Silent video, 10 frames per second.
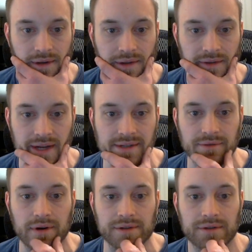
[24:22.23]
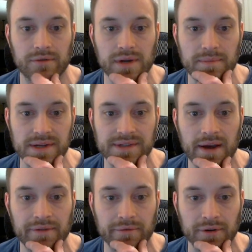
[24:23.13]
on the light squares. Queen b
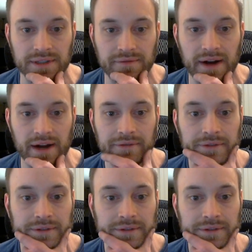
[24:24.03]
seven, rook d five.